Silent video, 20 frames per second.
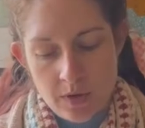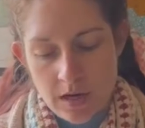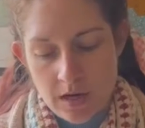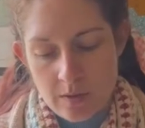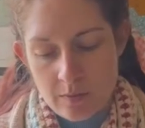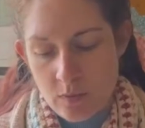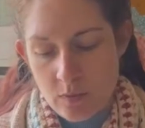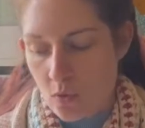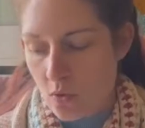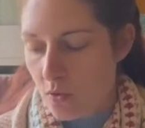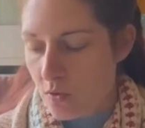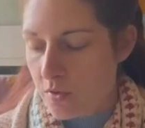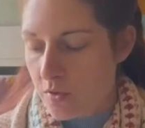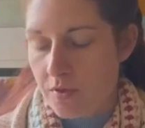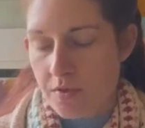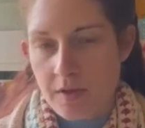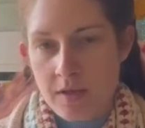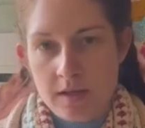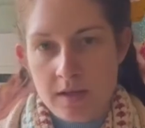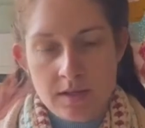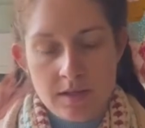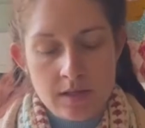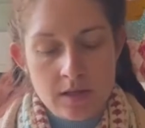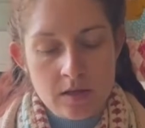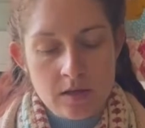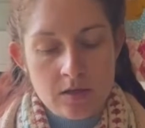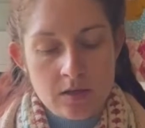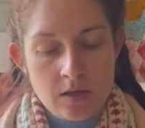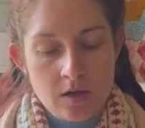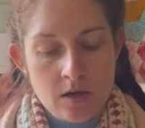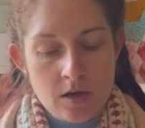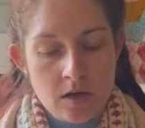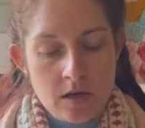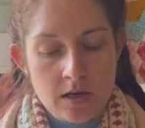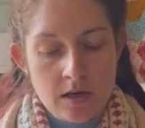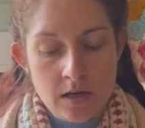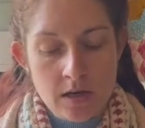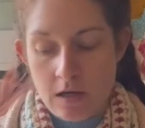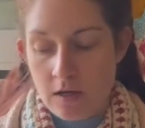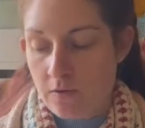all the things that I
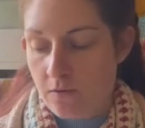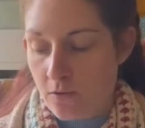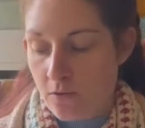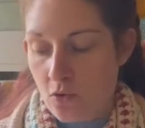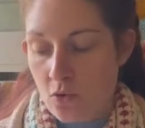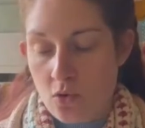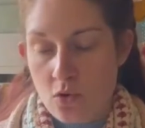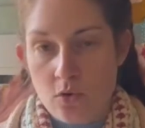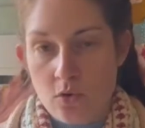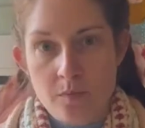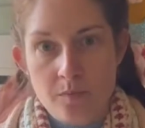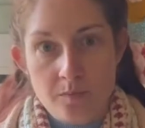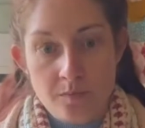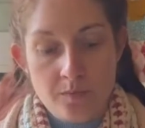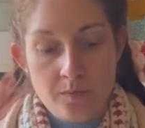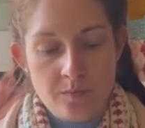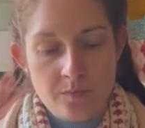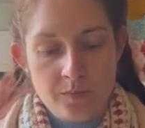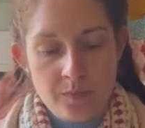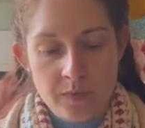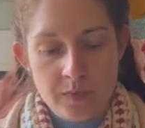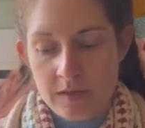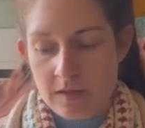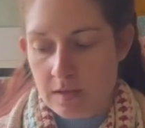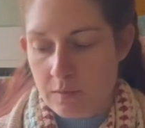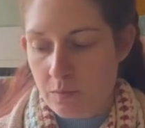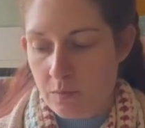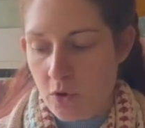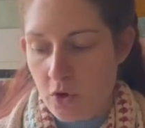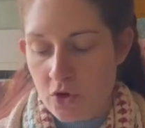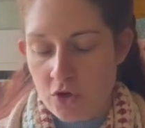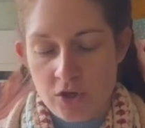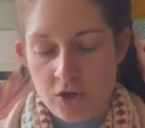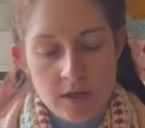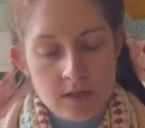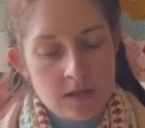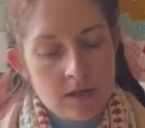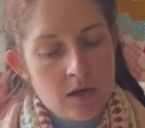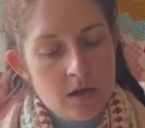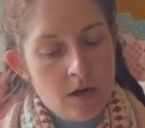need for this
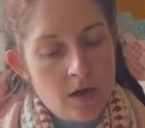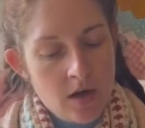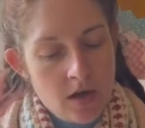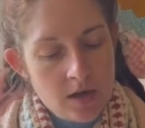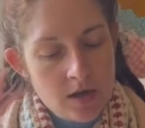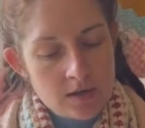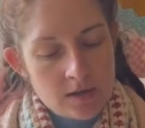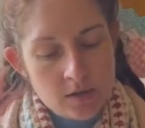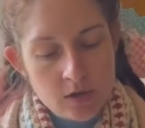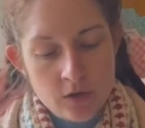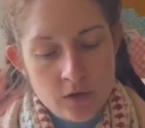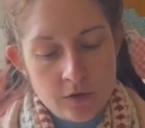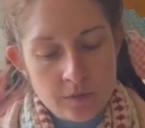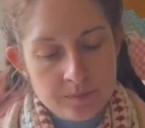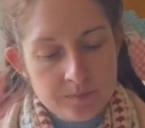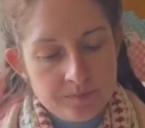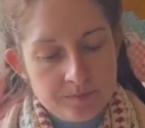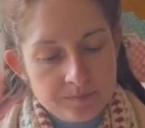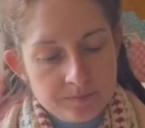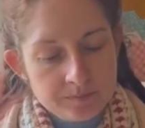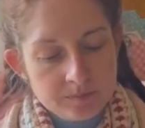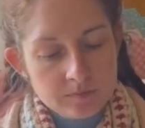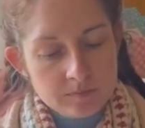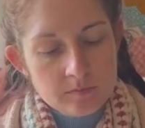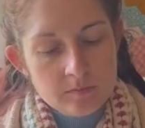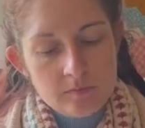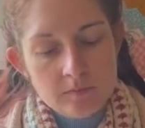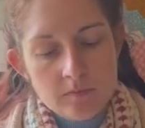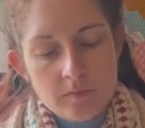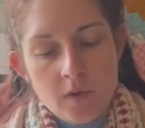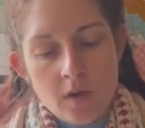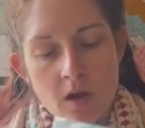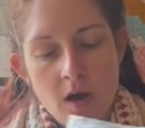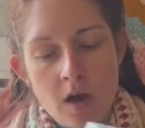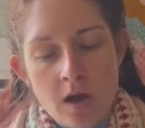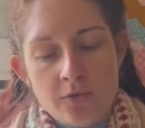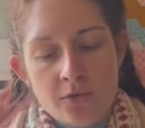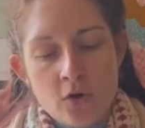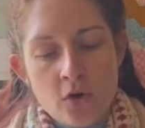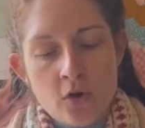project. So
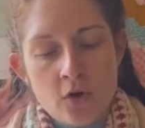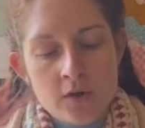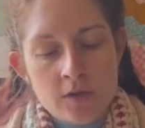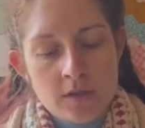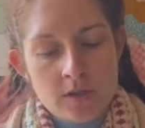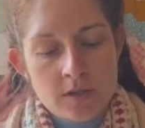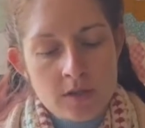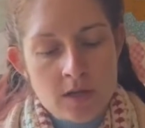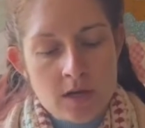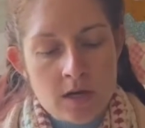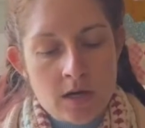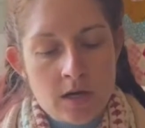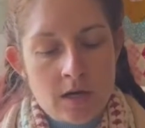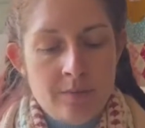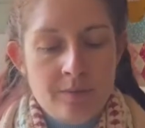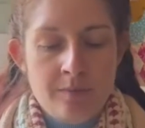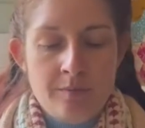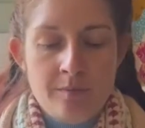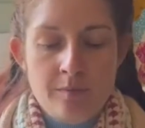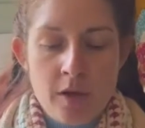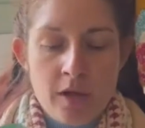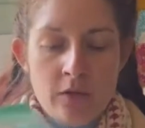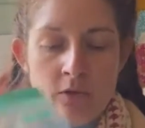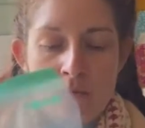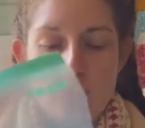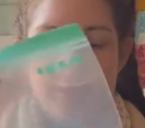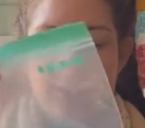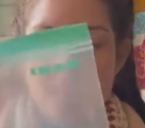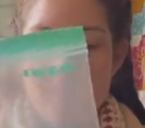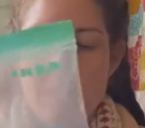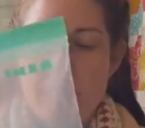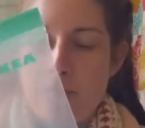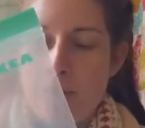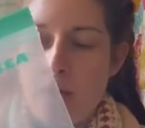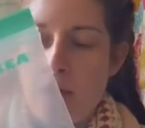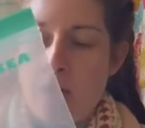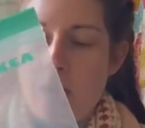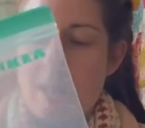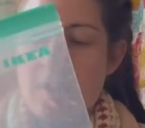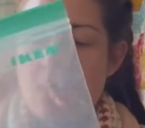I've got my little zippy
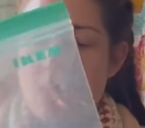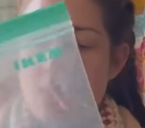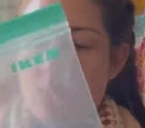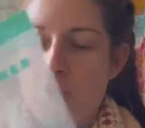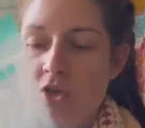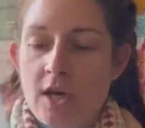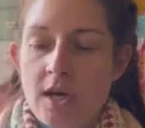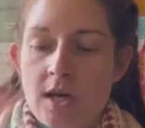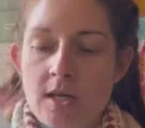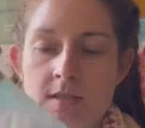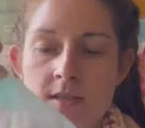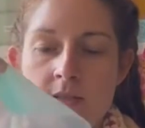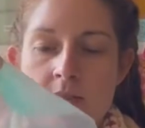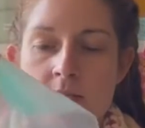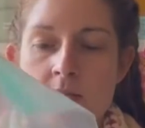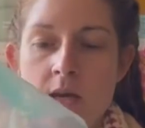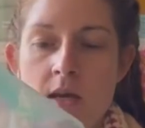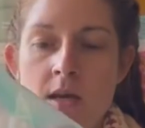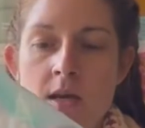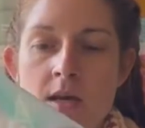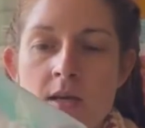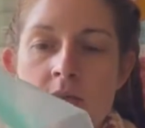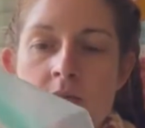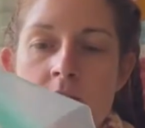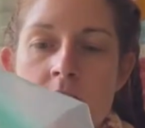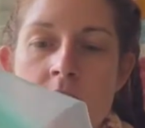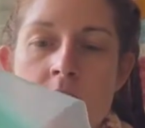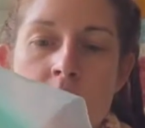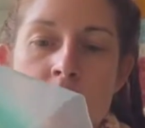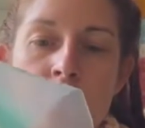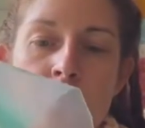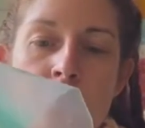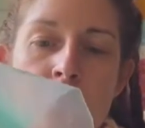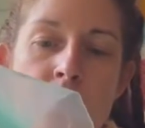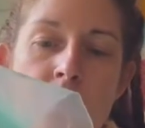bag, which has some